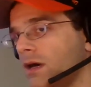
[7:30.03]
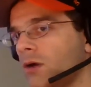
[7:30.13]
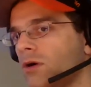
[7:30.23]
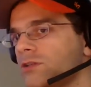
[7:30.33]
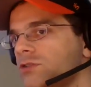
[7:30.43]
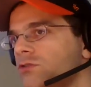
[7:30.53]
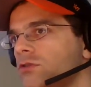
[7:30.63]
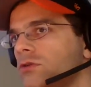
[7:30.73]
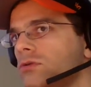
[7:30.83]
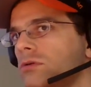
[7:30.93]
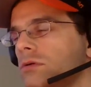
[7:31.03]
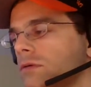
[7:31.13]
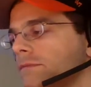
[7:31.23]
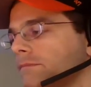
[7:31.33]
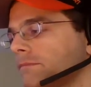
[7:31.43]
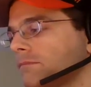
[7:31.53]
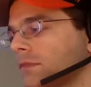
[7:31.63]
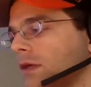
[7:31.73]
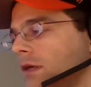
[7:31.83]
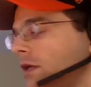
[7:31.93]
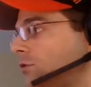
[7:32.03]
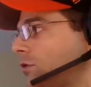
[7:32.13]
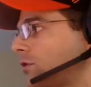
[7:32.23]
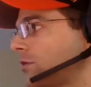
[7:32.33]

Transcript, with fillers: I want you to... He turned